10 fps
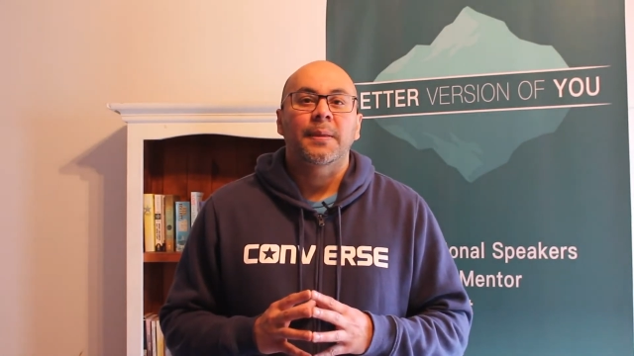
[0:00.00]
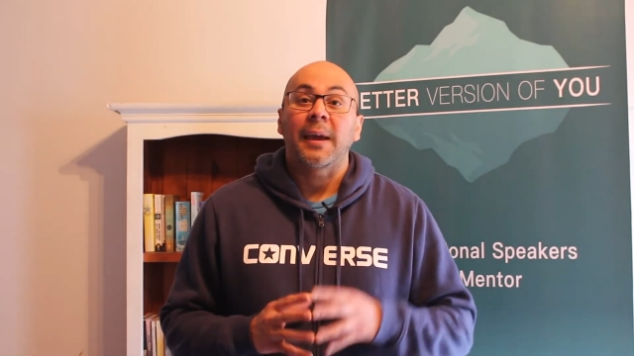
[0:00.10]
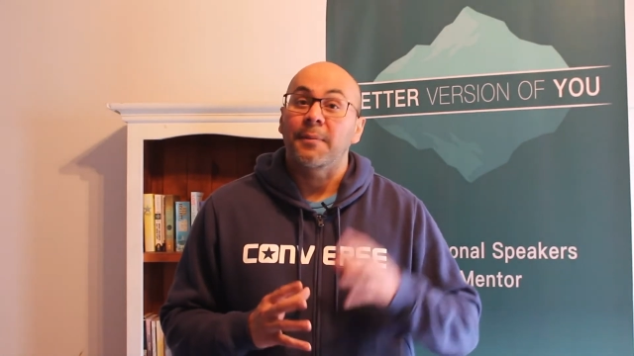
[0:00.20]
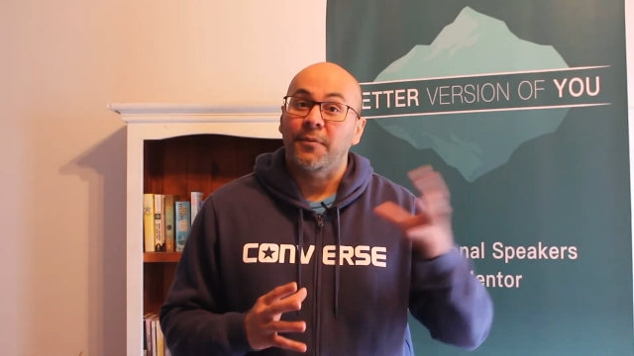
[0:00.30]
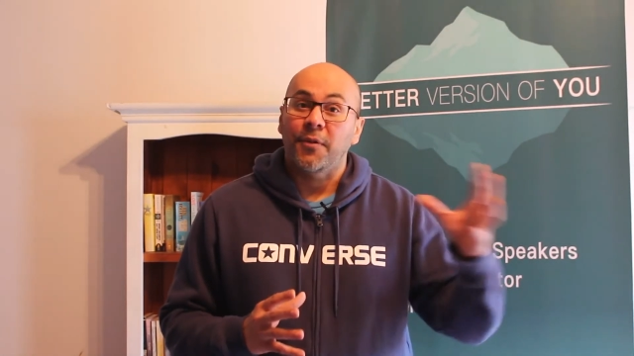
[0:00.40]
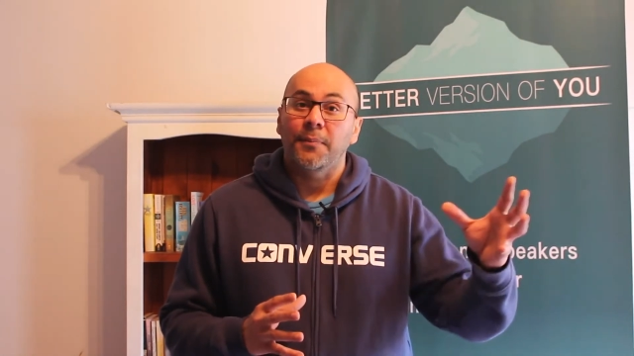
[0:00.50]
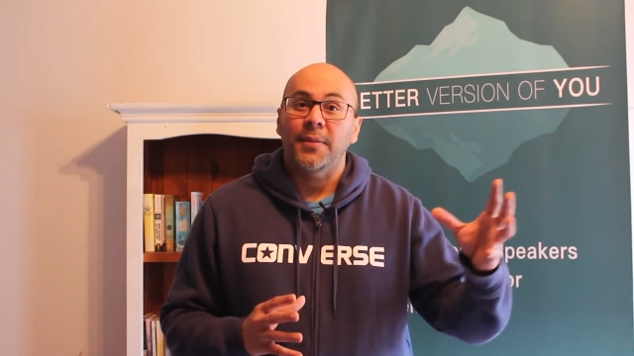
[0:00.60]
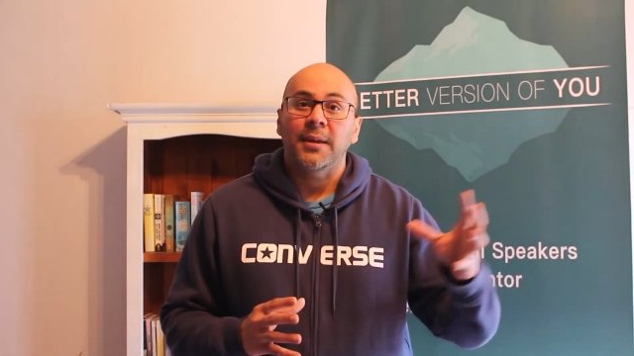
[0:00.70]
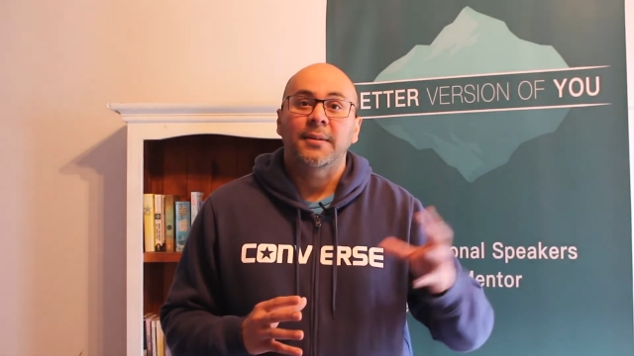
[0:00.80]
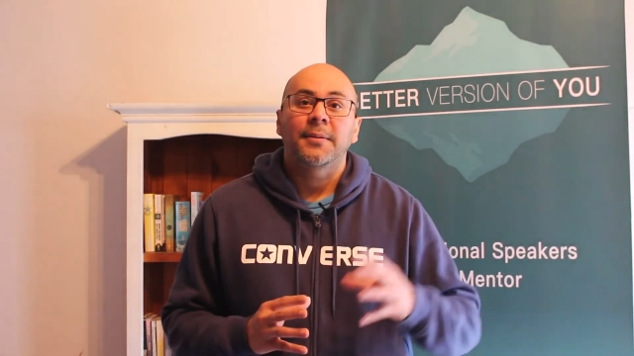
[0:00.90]
came from
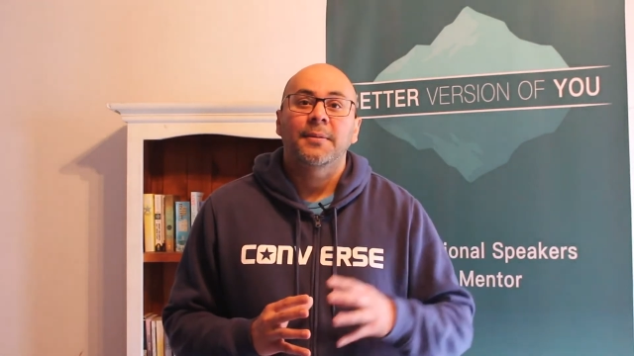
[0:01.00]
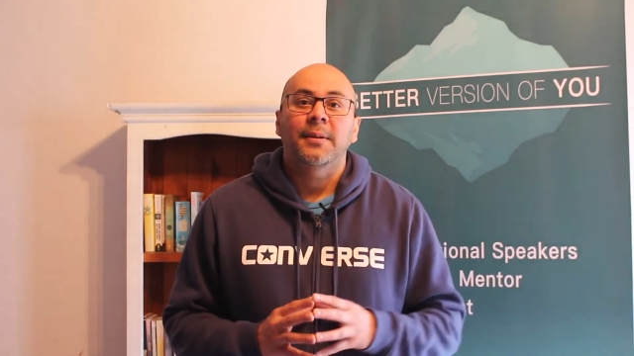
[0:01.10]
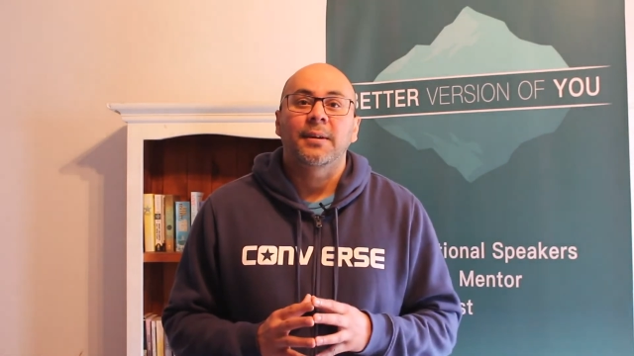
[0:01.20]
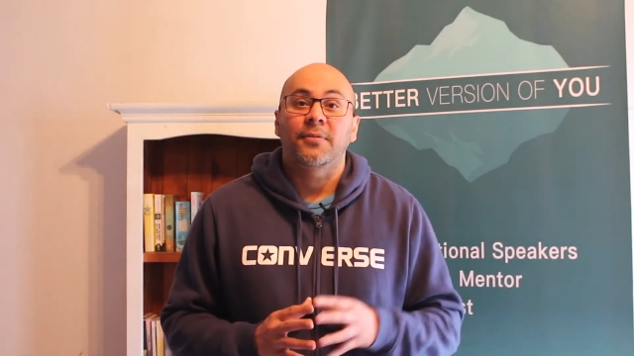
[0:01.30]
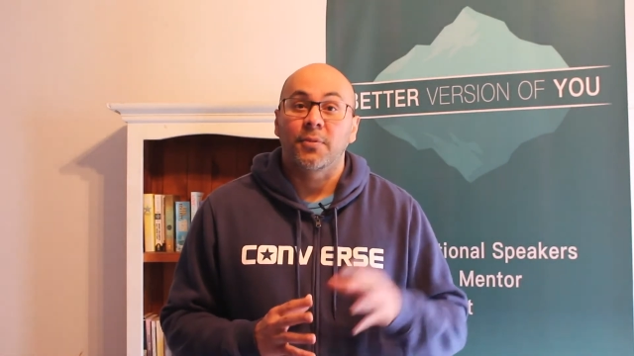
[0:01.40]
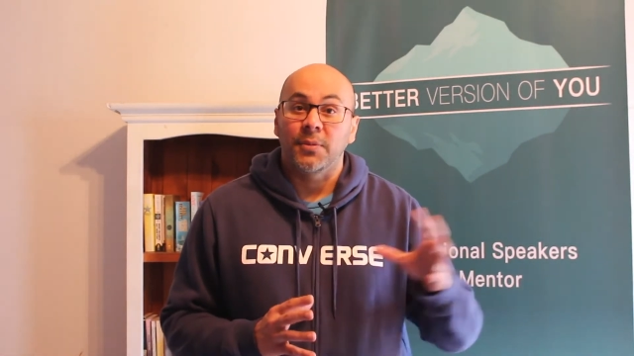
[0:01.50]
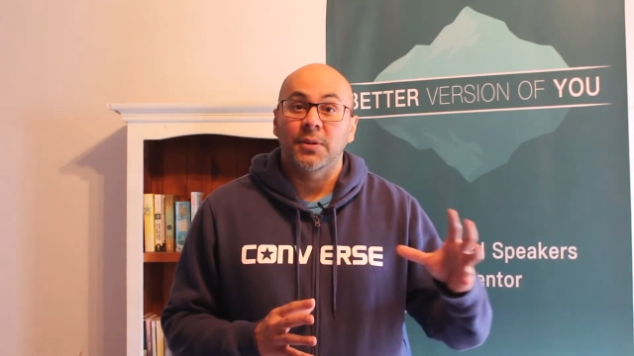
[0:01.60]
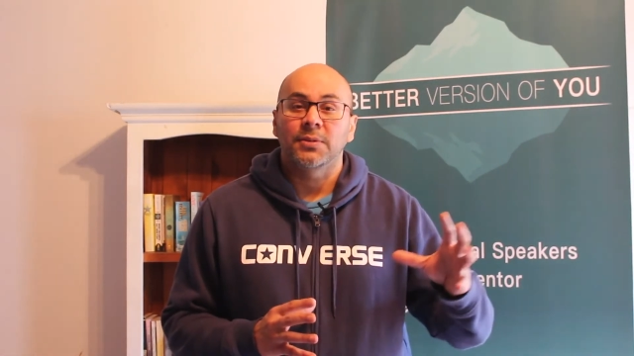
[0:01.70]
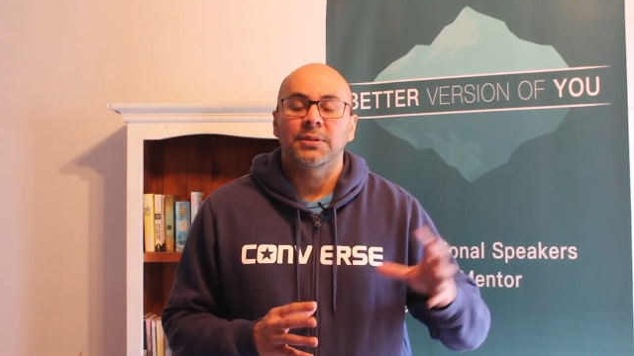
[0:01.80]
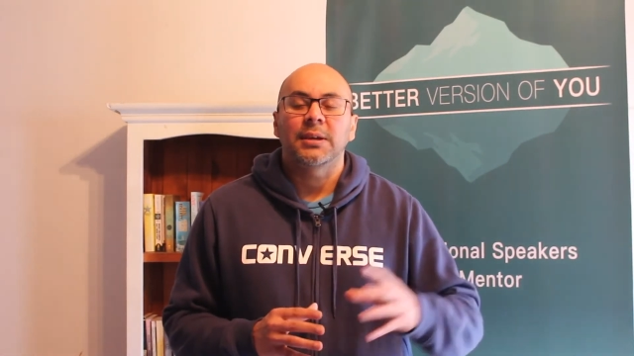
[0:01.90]
that, from
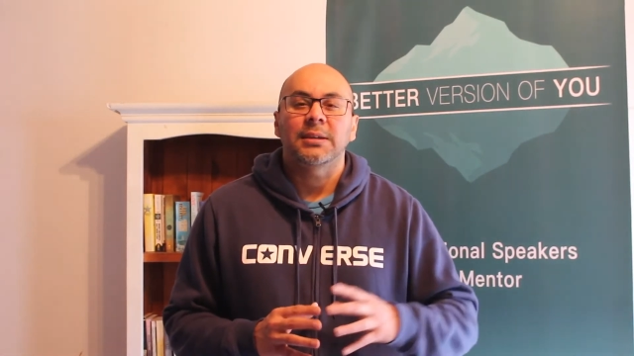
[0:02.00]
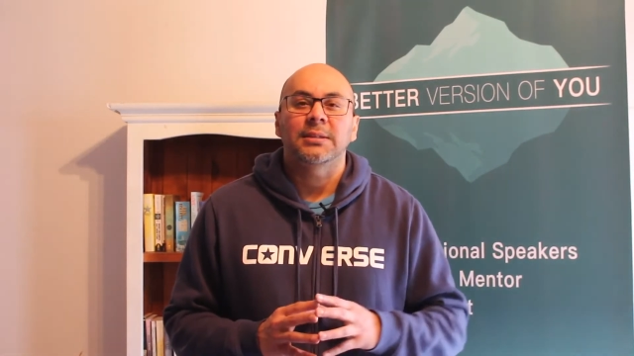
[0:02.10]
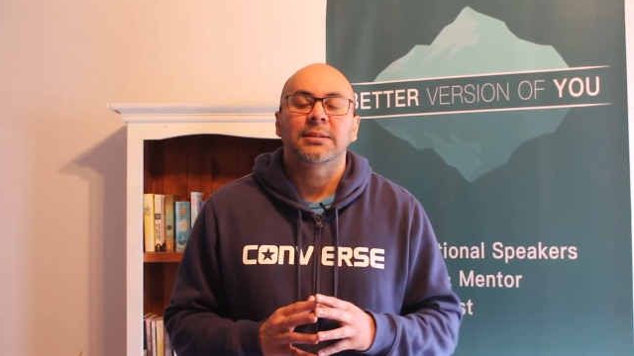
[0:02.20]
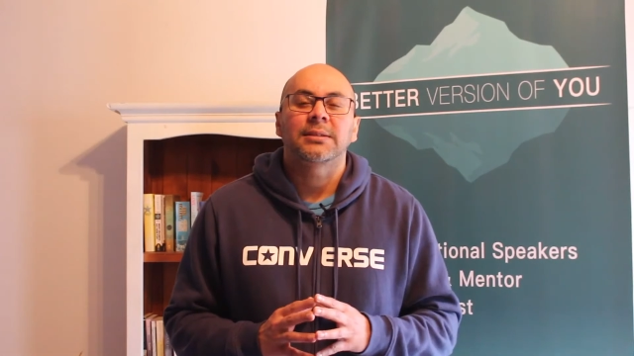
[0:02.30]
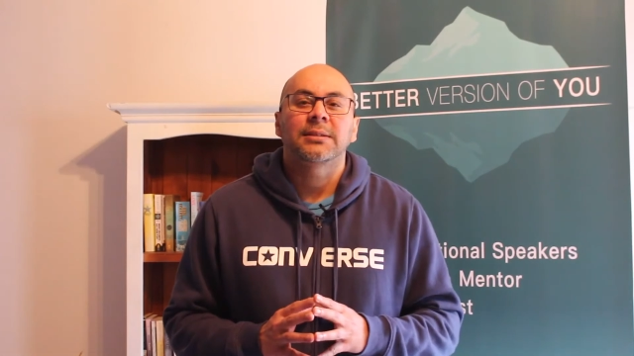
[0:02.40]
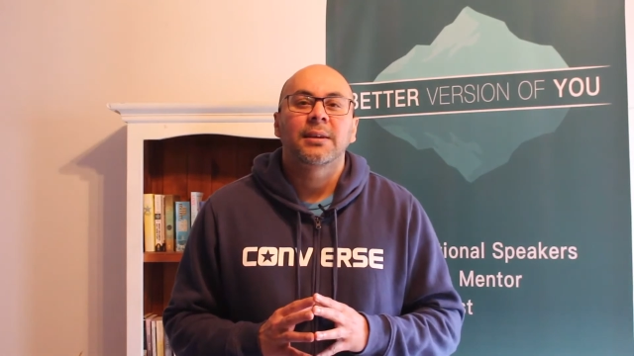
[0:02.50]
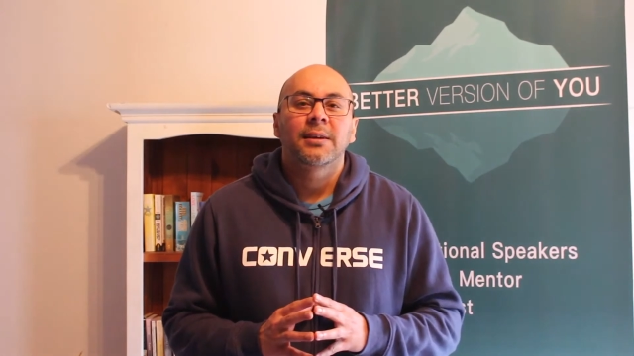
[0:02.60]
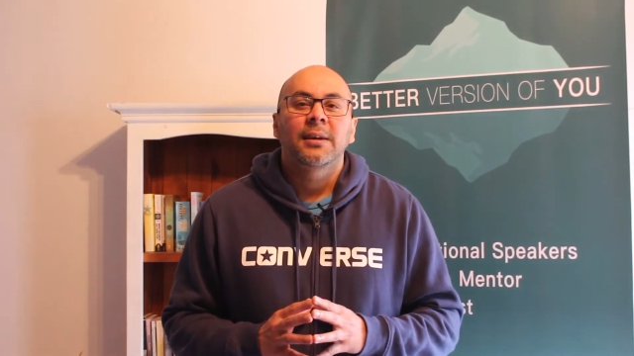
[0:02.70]
those days.